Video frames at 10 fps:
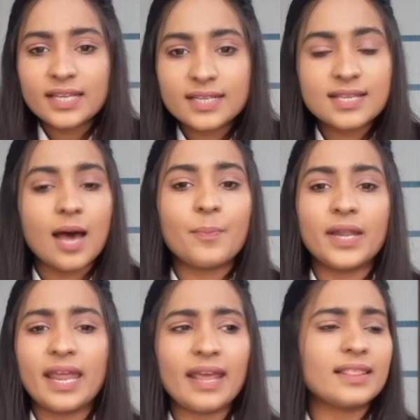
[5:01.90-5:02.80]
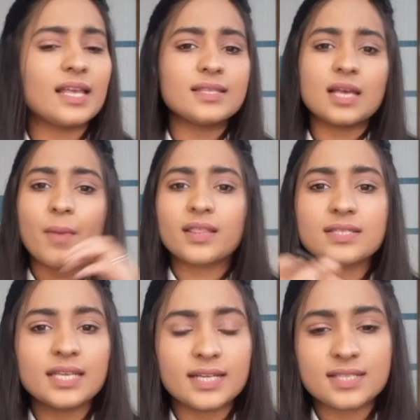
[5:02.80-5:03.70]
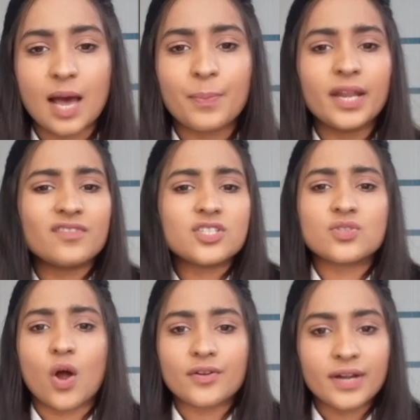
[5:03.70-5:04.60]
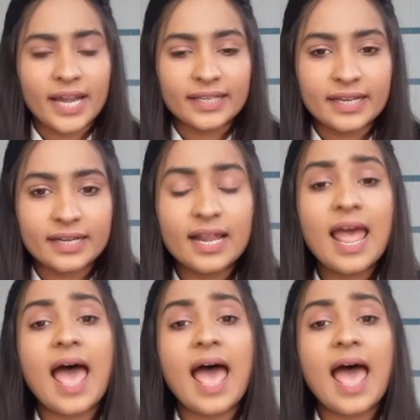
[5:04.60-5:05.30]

is happening and then some other scene is happening which is not related,